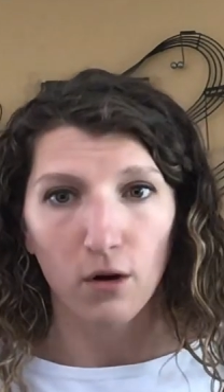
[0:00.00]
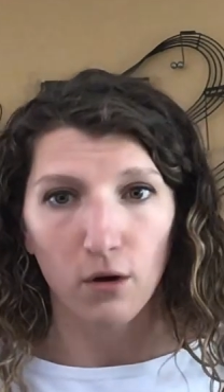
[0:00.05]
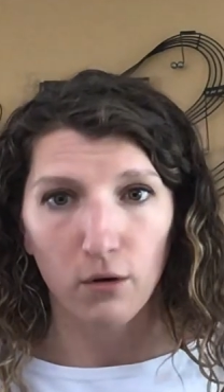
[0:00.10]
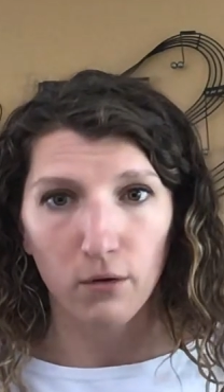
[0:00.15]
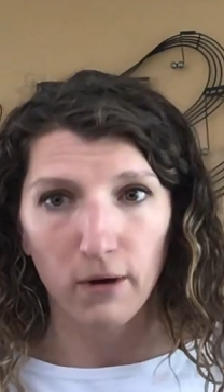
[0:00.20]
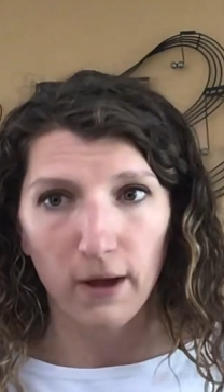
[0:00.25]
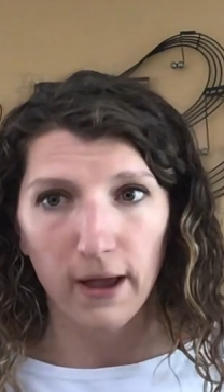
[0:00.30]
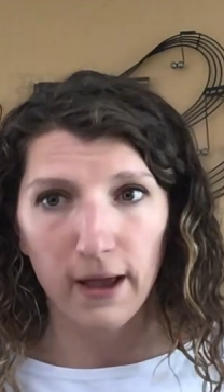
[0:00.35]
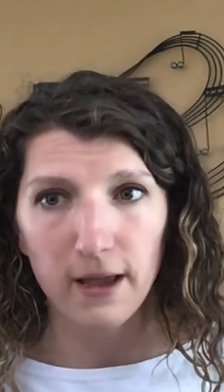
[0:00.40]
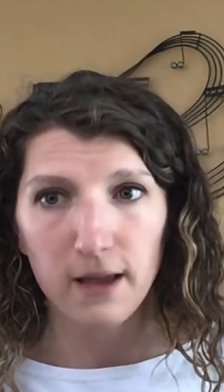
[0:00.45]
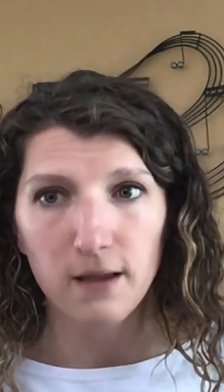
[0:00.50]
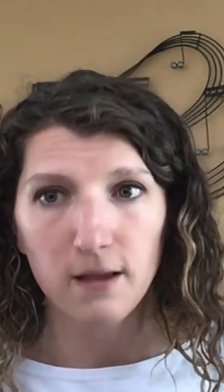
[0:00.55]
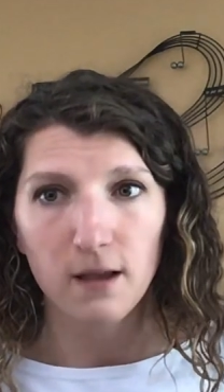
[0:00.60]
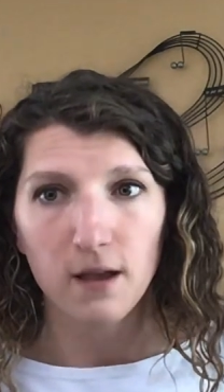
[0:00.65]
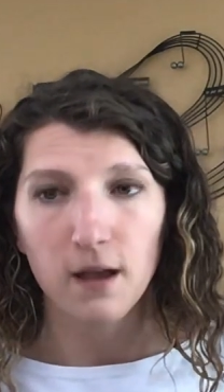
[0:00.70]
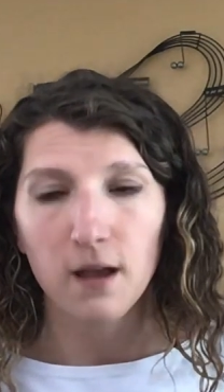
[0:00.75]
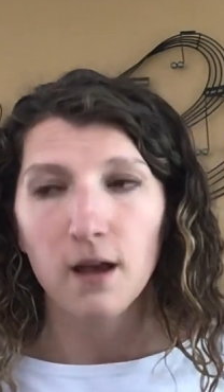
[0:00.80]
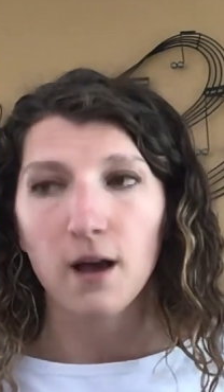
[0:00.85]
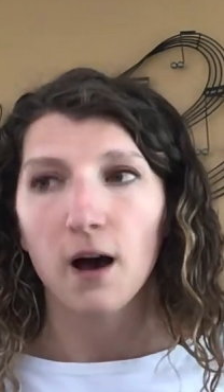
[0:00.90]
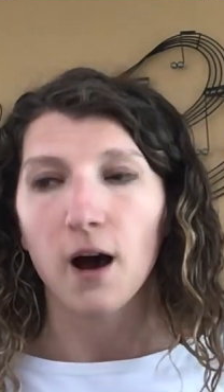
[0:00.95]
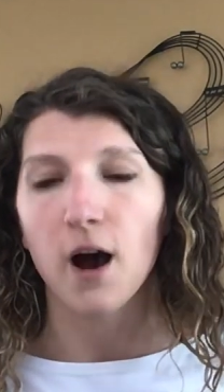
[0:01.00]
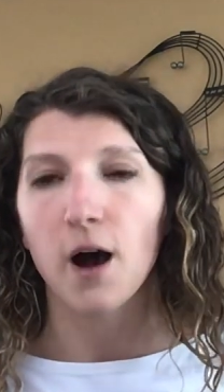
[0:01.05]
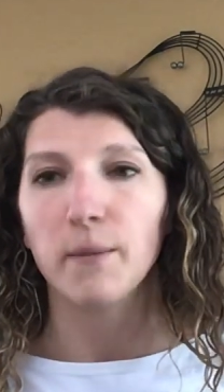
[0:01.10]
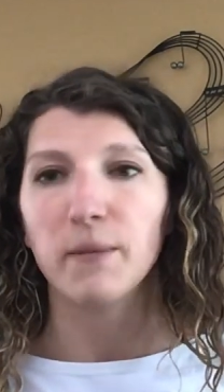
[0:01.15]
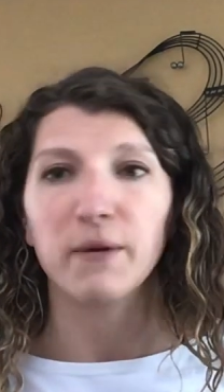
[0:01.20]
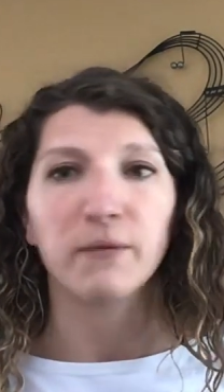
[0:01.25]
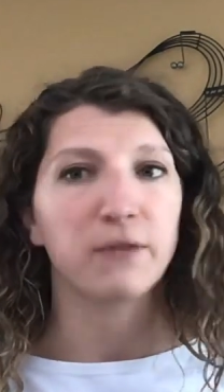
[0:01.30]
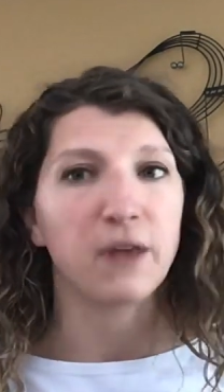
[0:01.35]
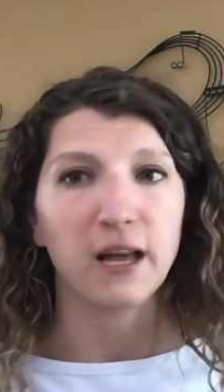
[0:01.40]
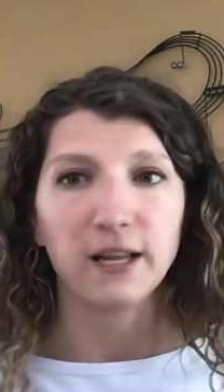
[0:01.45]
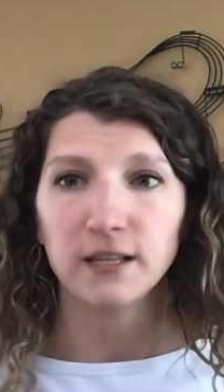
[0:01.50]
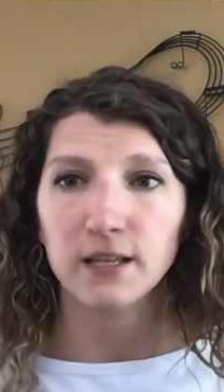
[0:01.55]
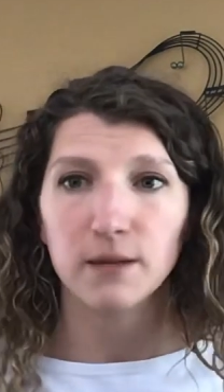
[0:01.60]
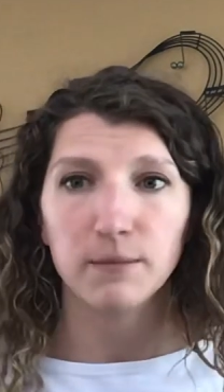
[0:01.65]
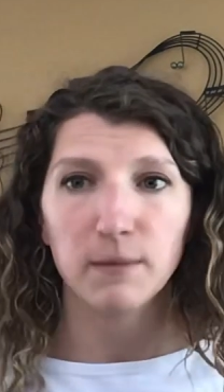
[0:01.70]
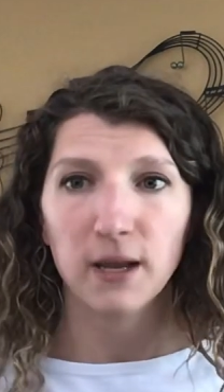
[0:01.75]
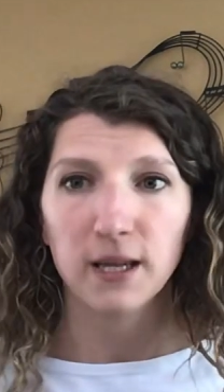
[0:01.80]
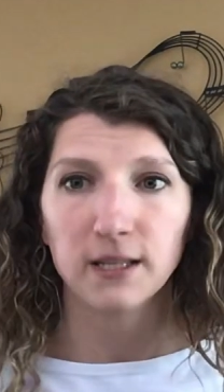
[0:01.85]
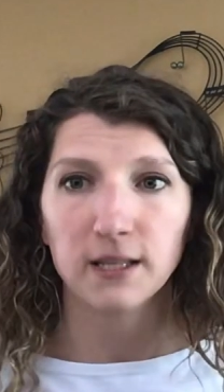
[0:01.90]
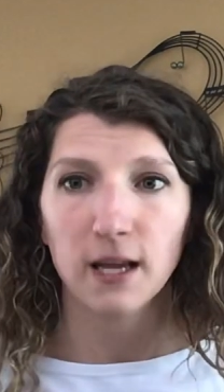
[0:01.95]
Okay? If that
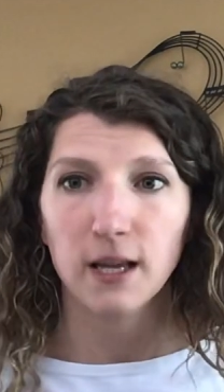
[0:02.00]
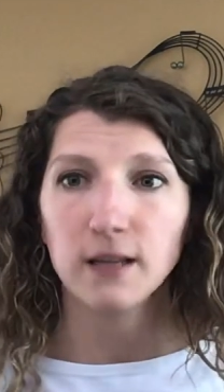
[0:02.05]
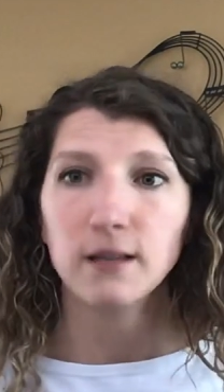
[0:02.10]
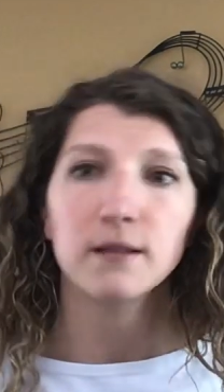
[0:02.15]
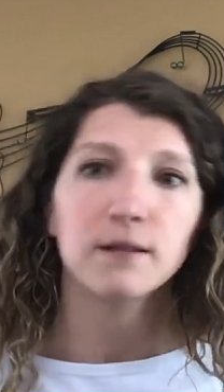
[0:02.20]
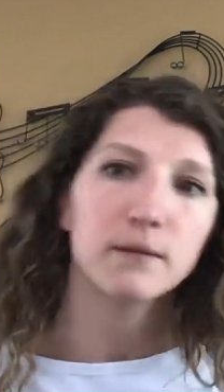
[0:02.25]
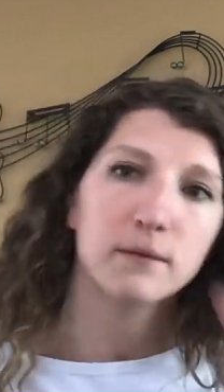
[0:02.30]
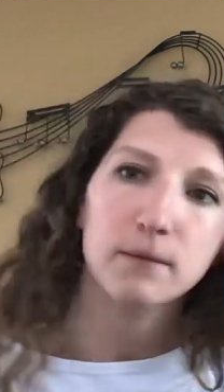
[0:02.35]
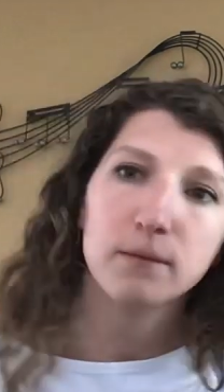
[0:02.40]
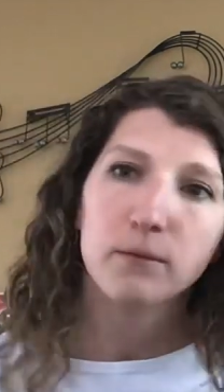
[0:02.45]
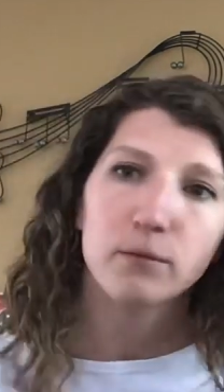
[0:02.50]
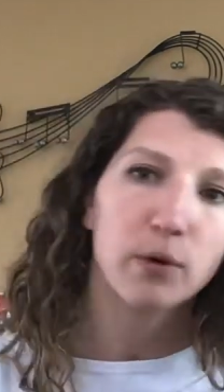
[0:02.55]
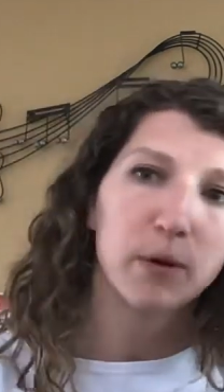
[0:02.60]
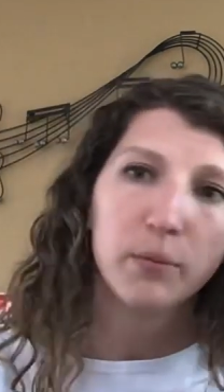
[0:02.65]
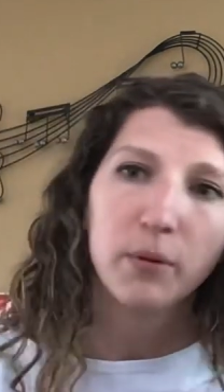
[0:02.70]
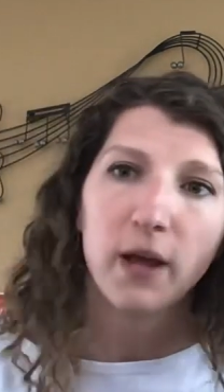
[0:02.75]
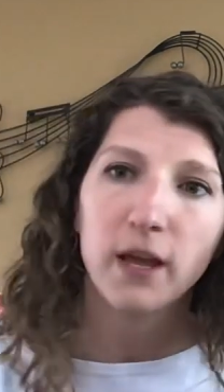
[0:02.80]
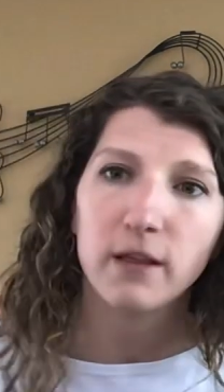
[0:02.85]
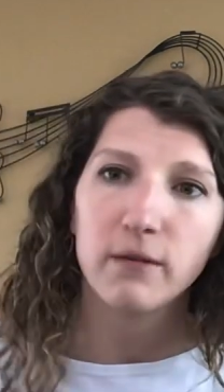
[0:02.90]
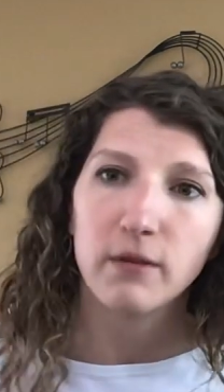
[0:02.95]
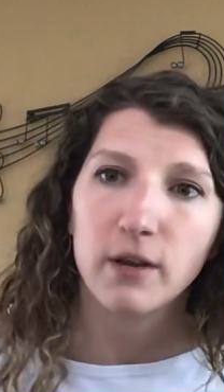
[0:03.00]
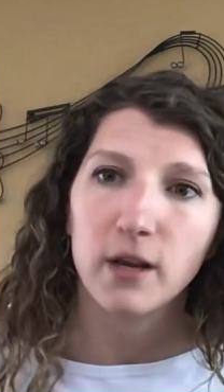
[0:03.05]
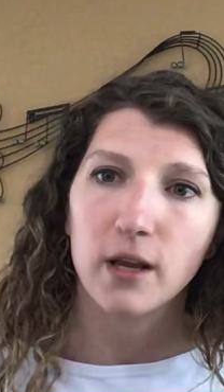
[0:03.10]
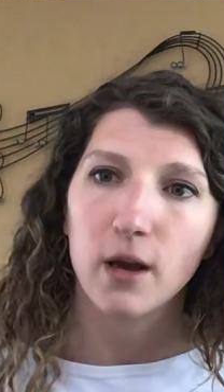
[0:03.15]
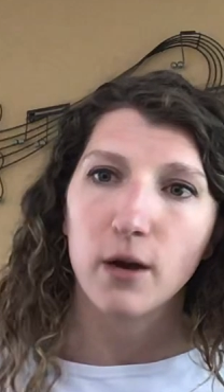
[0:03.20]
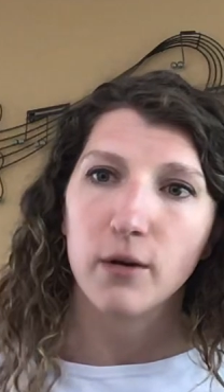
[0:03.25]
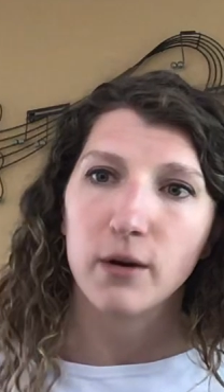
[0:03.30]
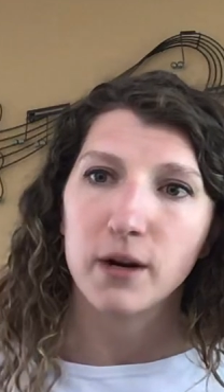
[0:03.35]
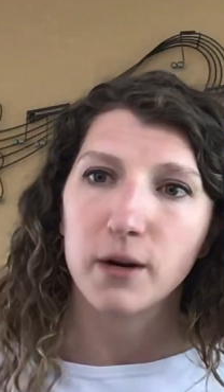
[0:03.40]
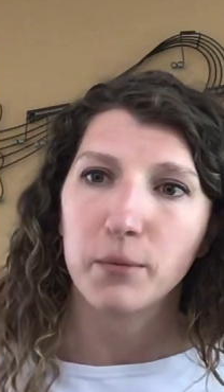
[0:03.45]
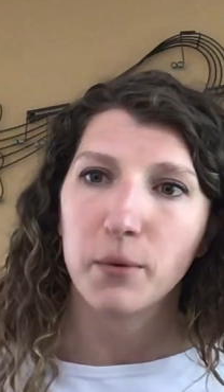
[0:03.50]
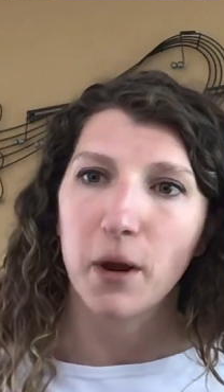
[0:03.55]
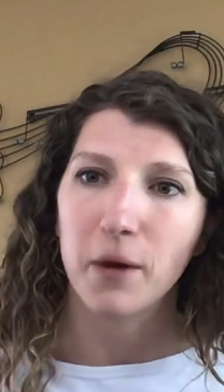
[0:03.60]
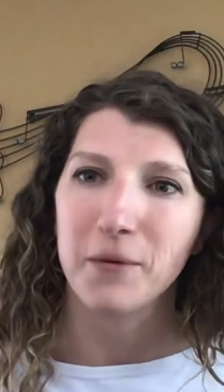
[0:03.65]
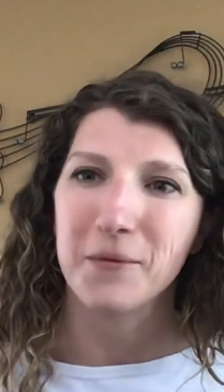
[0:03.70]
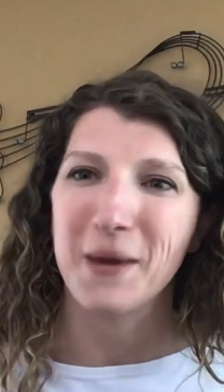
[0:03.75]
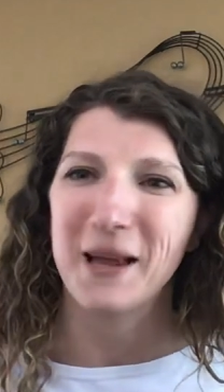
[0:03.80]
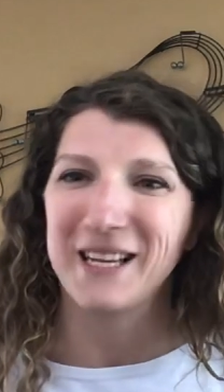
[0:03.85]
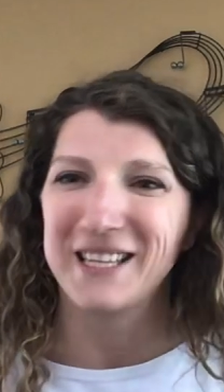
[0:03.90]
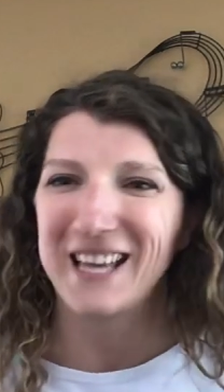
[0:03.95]
didn't make sense, replay the video and it'll
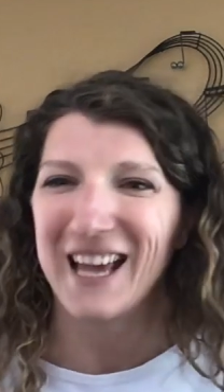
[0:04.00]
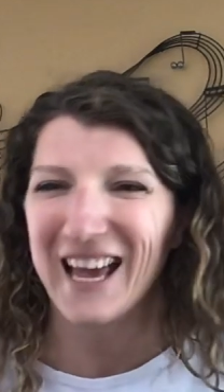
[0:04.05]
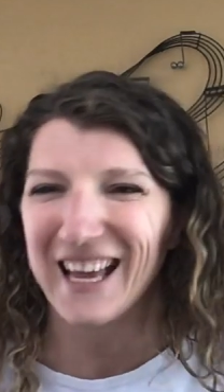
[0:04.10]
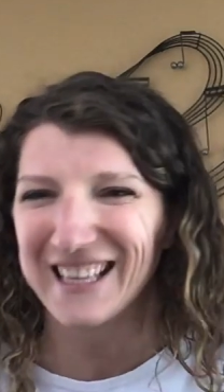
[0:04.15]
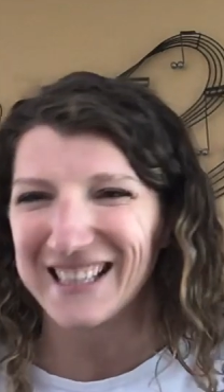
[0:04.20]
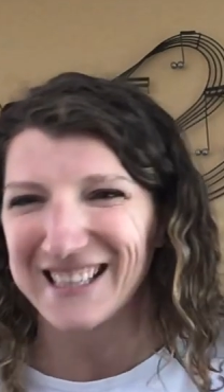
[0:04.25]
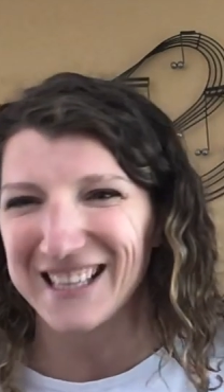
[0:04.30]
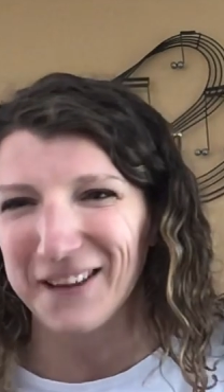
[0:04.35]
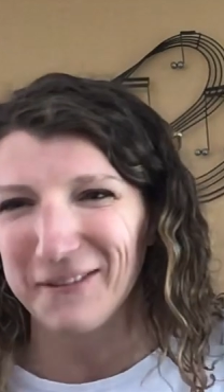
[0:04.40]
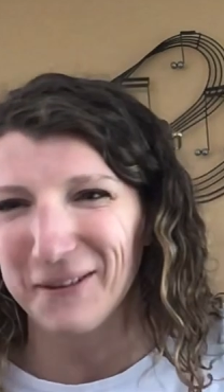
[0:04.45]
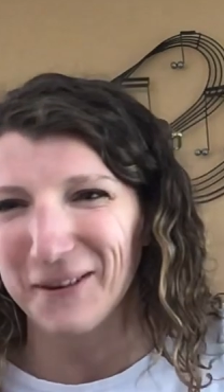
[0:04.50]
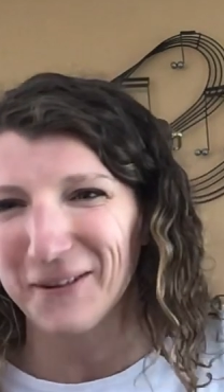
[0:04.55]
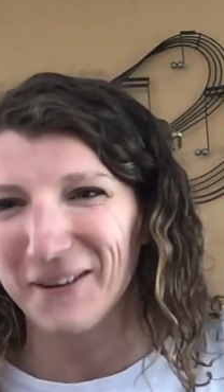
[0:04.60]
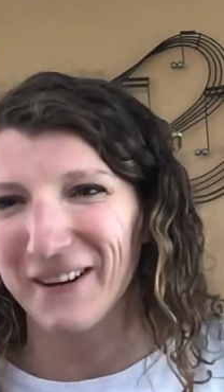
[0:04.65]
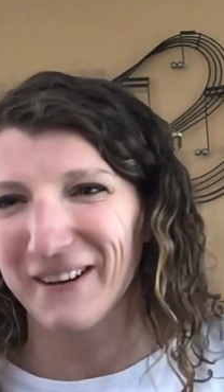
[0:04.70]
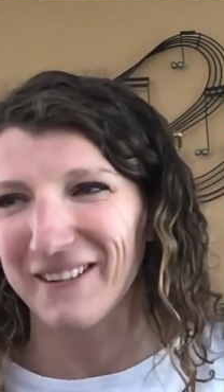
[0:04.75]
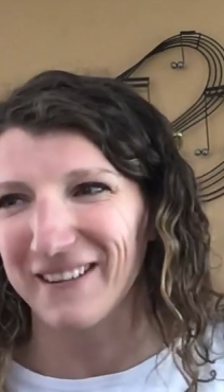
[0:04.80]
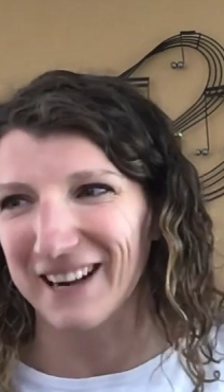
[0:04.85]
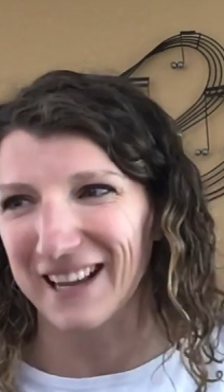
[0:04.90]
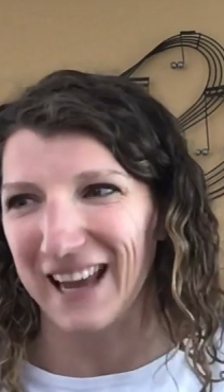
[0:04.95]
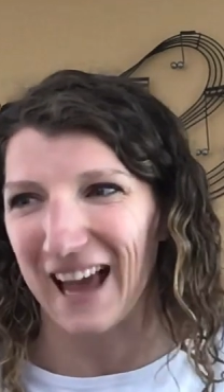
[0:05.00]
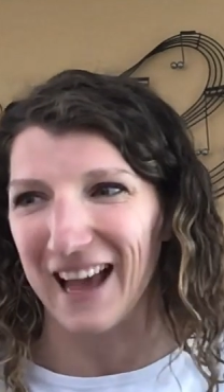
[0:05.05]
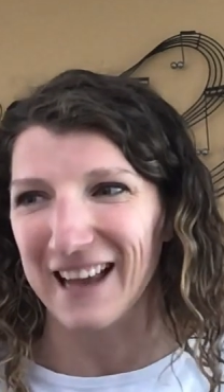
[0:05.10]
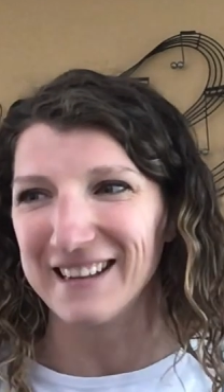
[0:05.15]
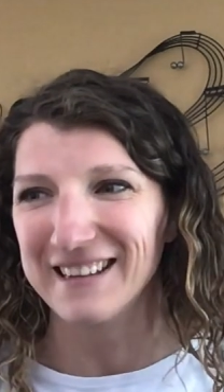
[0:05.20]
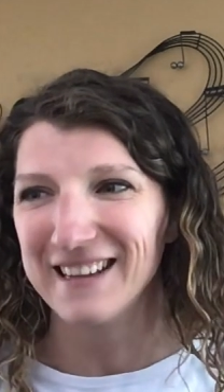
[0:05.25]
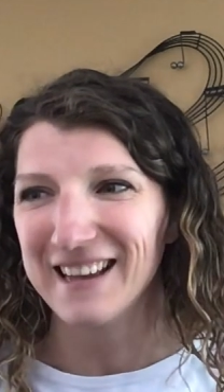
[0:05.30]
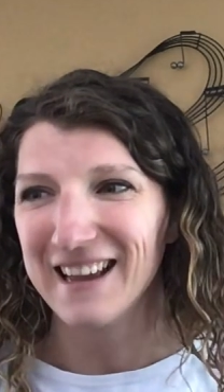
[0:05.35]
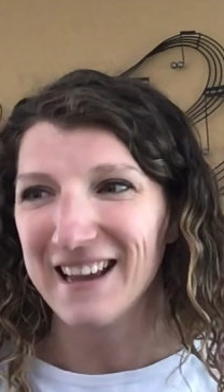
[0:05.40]
probably make sense if you hear it again.